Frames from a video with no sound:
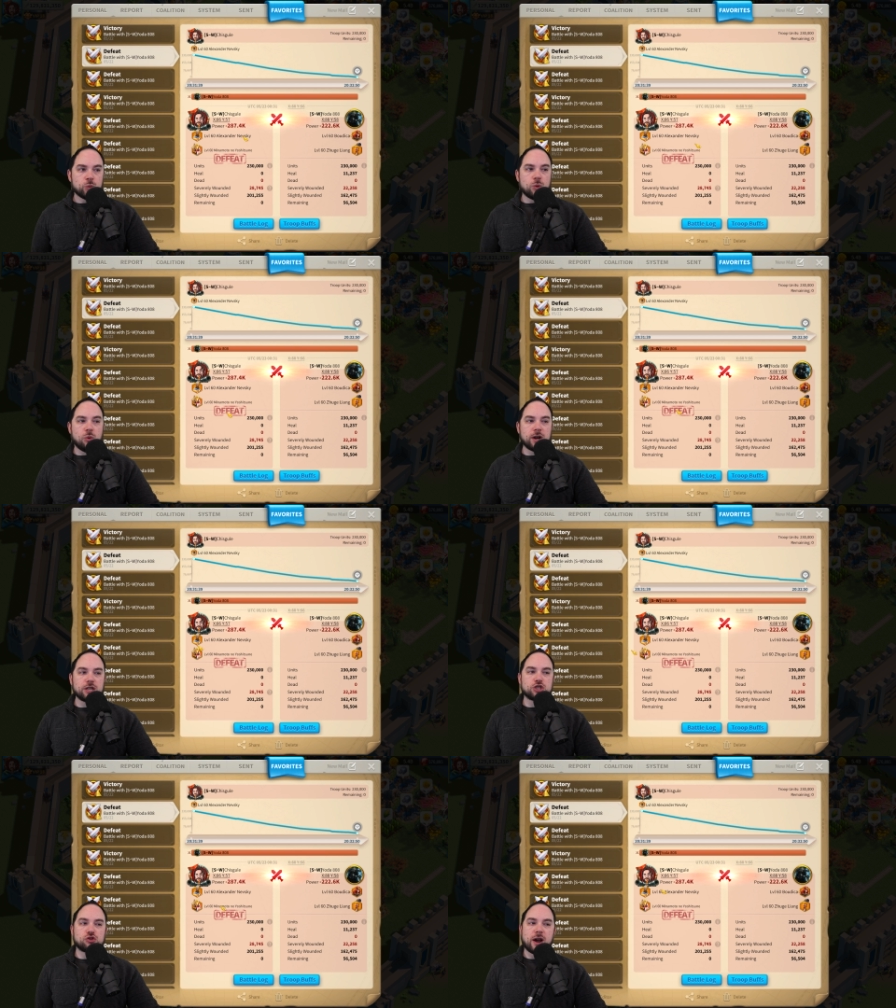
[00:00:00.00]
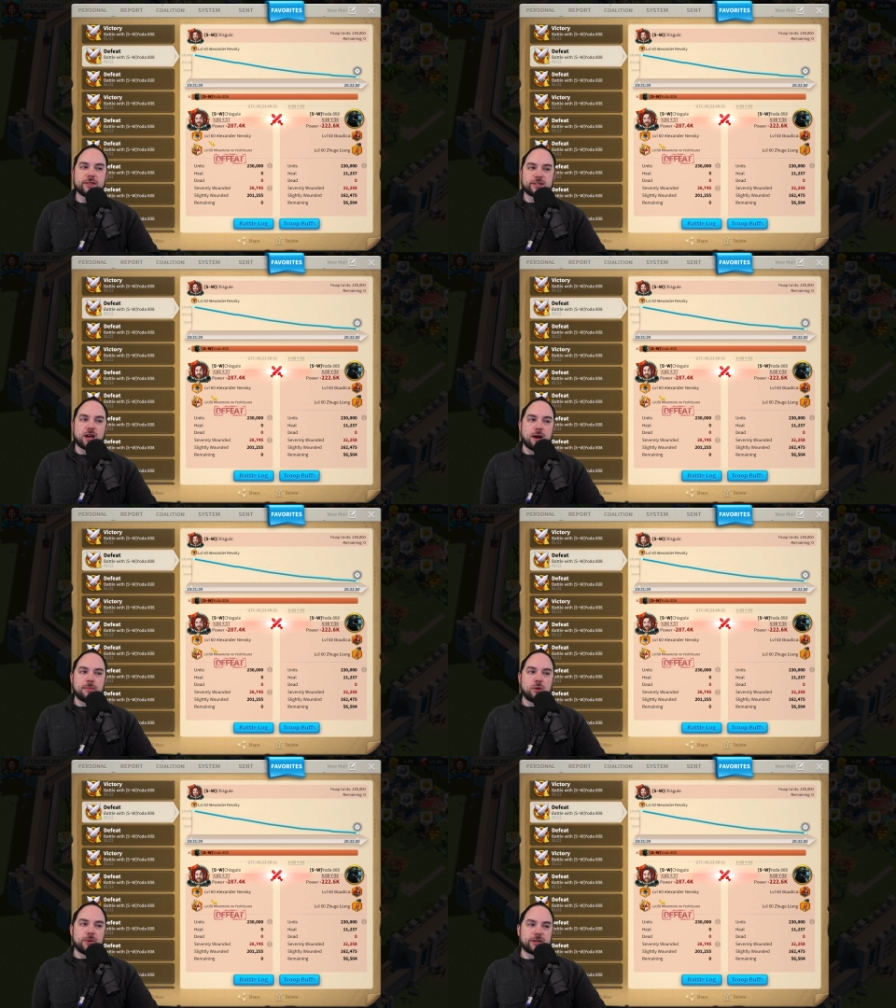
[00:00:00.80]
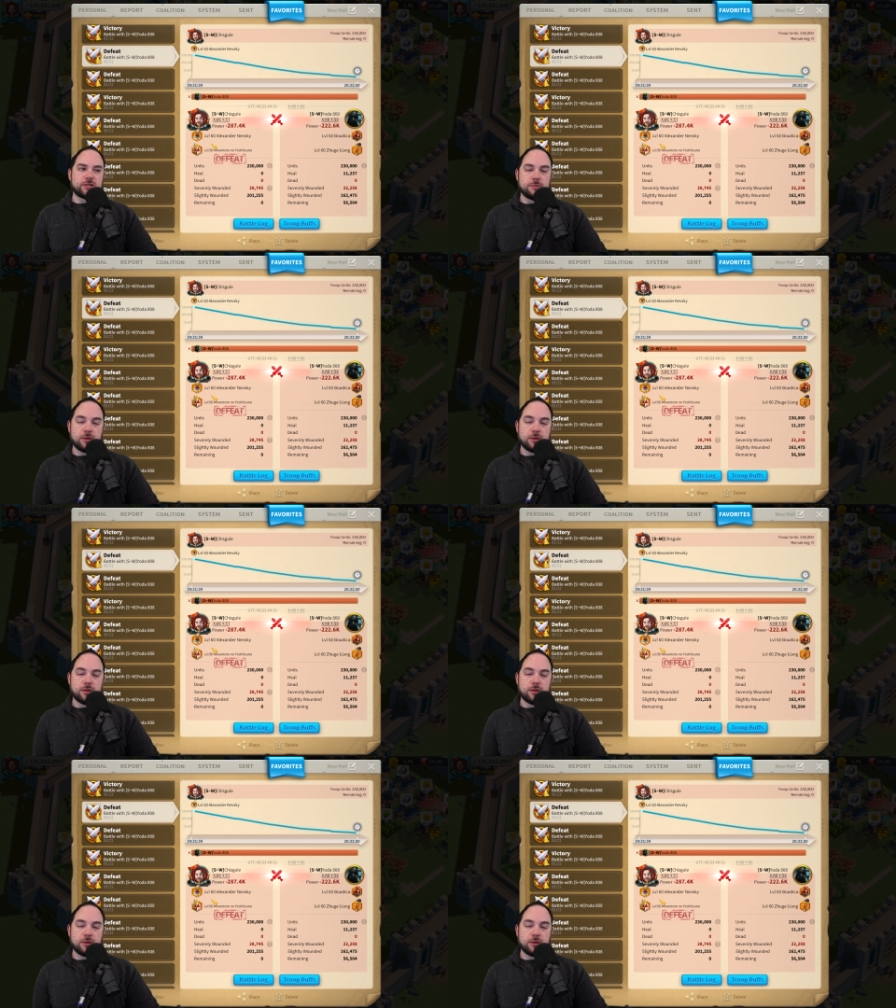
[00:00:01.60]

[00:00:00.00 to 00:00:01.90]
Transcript: We wanted to try this combo because the